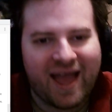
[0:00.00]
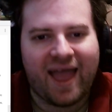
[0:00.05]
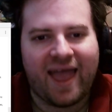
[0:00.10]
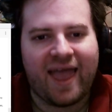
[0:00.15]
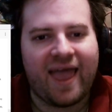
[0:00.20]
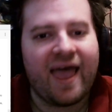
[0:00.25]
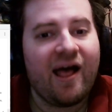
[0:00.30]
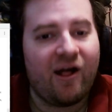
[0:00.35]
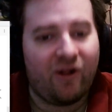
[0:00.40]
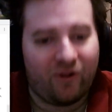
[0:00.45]

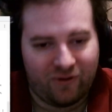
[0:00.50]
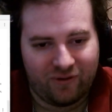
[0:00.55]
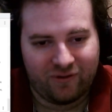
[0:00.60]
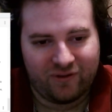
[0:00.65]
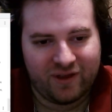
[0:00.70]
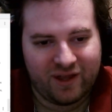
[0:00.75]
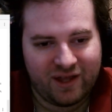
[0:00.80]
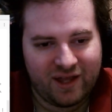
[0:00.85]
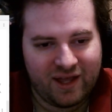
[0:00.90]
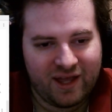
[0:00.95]
hell
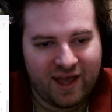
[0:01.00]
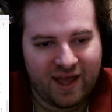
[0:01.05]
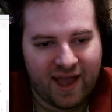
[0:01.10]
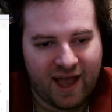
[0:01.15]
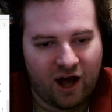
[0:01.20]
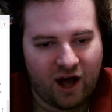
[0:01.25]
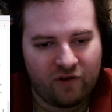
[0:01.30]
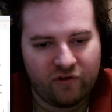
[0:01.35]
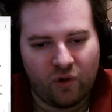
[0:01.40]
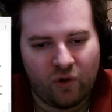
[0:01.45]

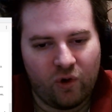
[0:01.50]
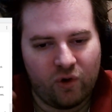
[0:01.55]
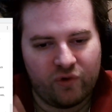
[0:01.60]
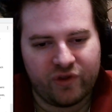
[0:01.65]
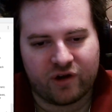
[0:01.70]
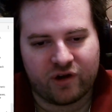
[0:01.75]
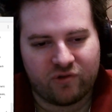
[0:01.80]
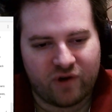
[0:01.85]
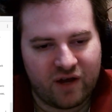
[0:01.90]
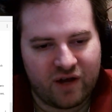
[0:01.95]
out of all
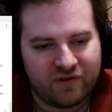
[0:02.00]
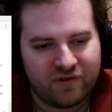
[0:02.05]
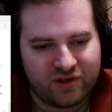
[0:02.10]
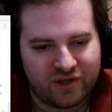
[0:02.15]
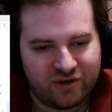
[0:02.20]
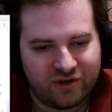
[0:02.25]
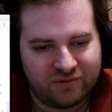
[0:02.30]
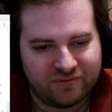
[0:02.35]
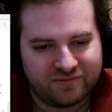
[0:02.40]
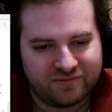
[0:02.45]
their revenue.